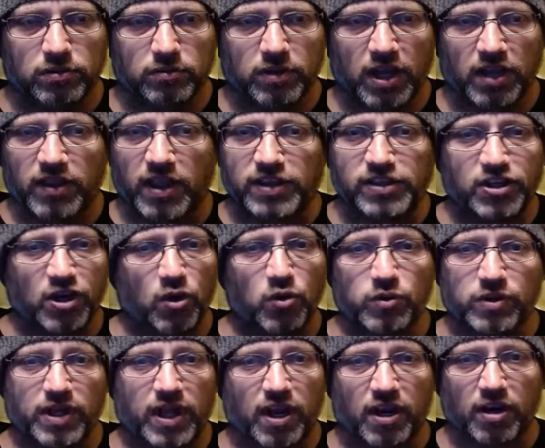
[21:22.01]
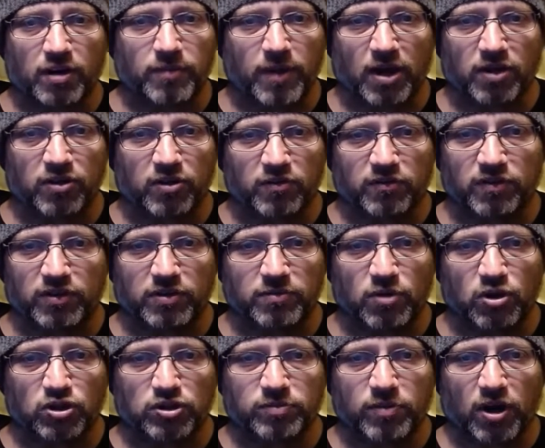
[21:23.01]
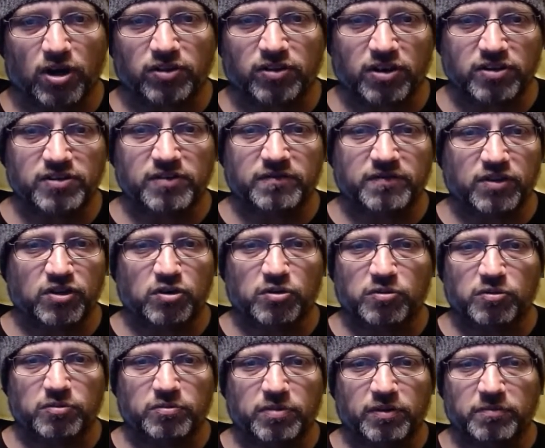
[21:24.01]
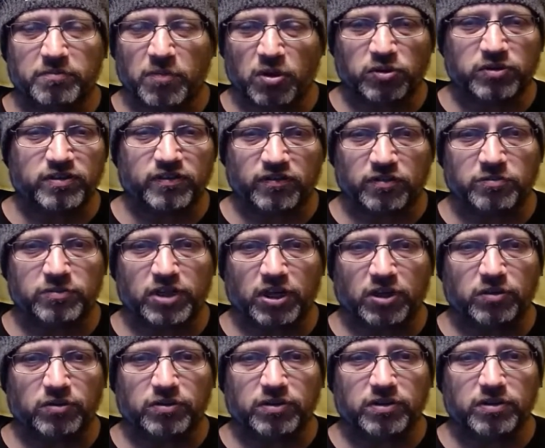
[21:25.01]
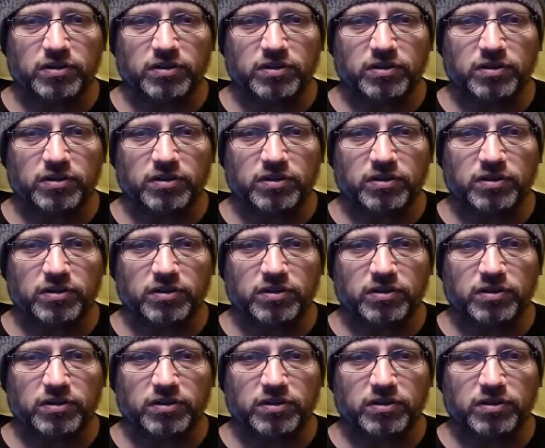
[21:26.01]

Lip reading: And they don't care about you for the most part. There's a few, but most of them don't.